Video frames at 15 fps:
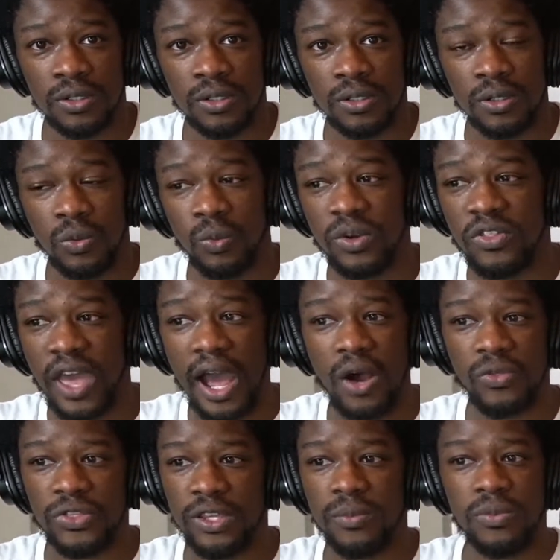Without
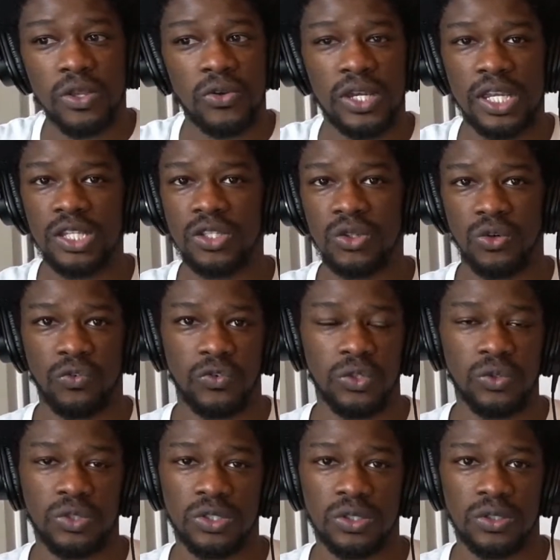them, there is no
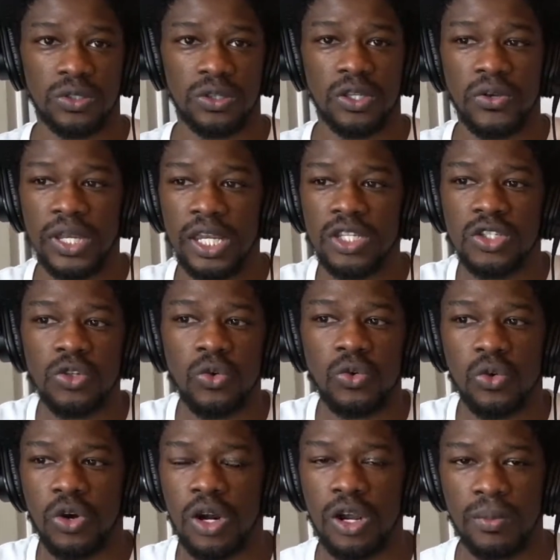future. There is no
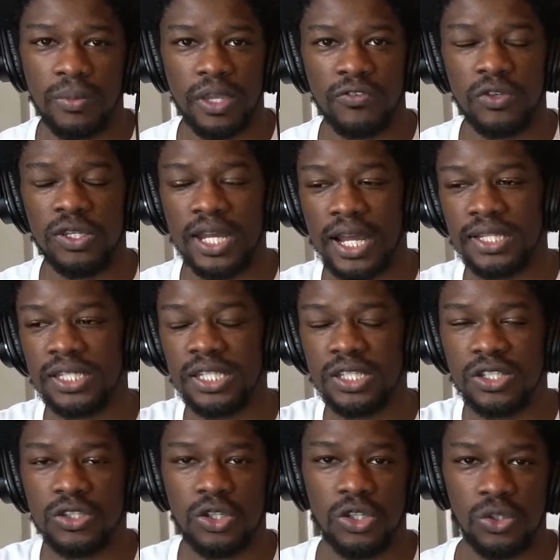Krump if you're not teaching
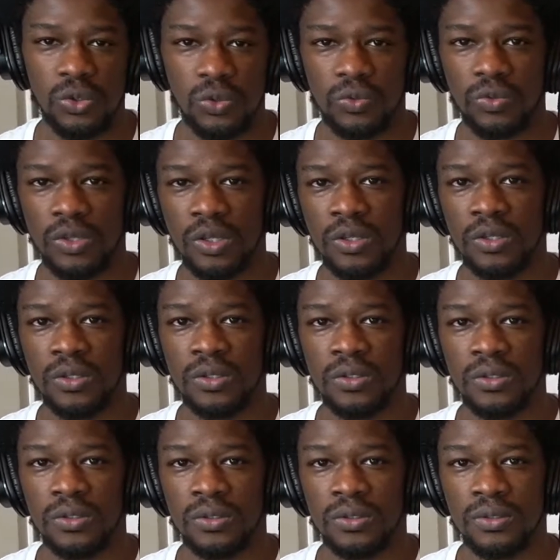the youth.
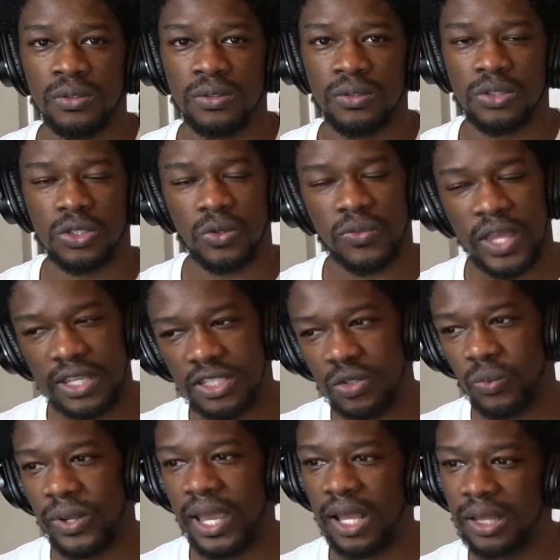So that's the way
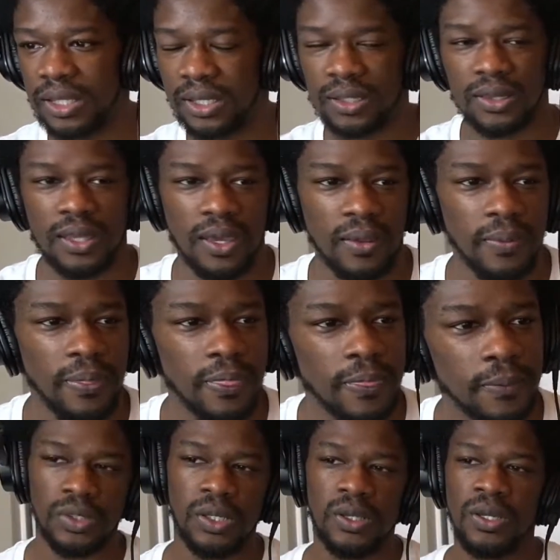I look at that.
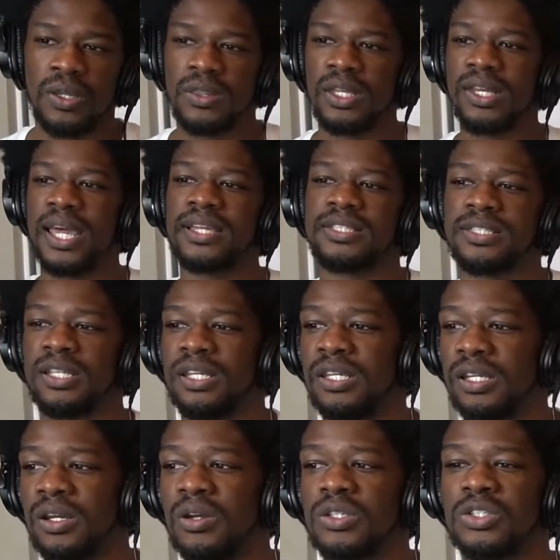The next thing,
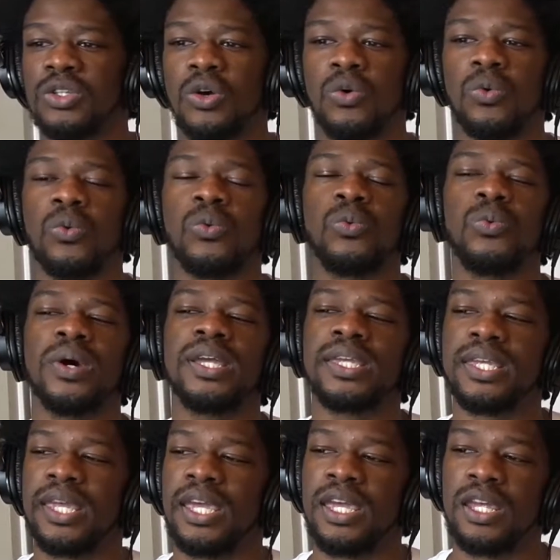so what
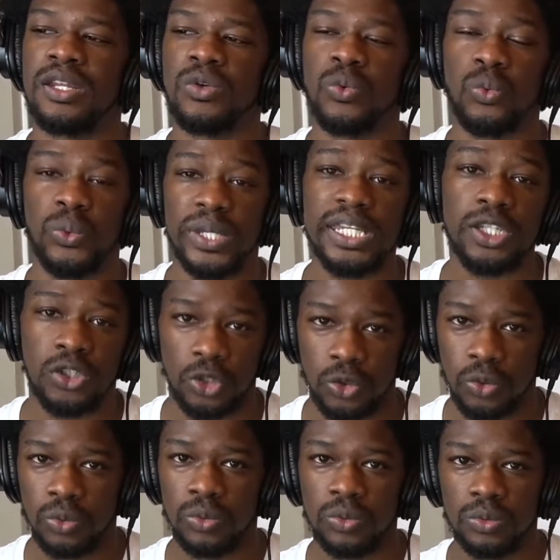can we do,
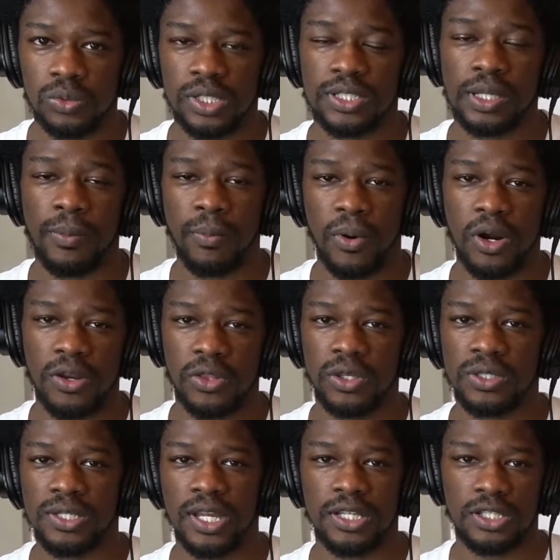because I'm a part of this,
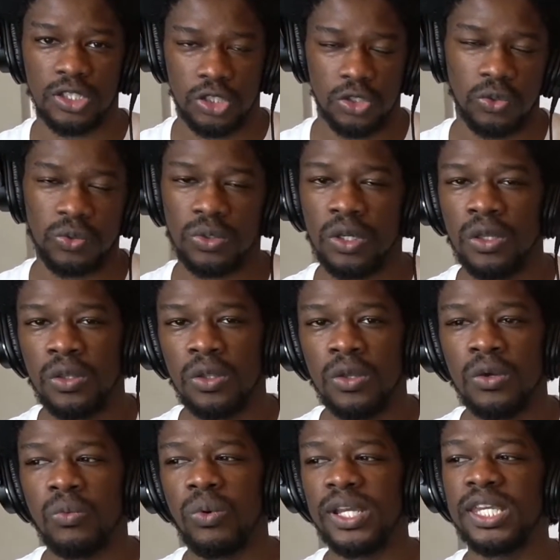not just you,
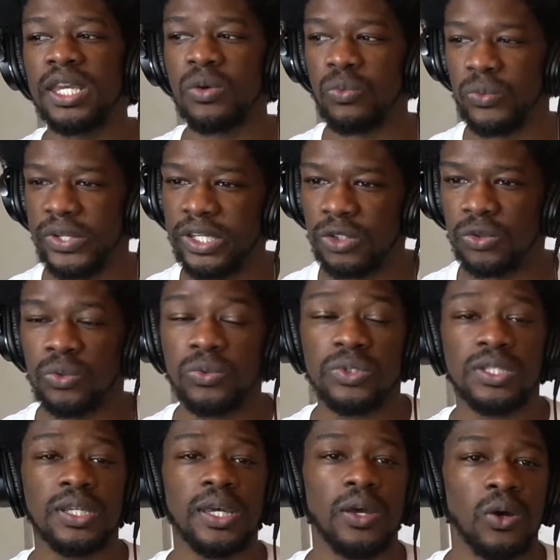what can we do to
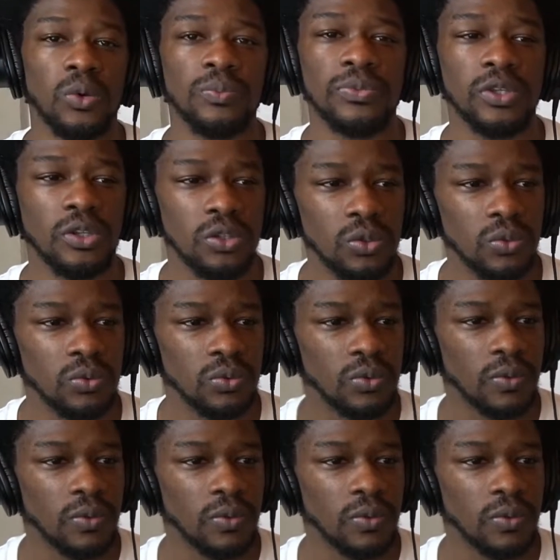help the youth?